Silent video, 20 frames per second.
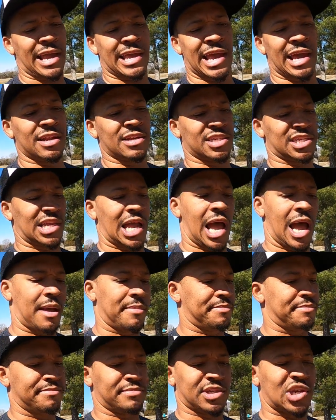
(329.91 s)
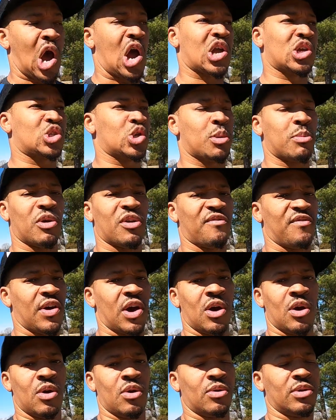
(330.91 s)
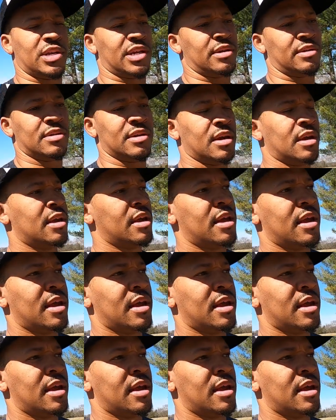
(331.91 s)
I kind of stopped talking to them on the phone and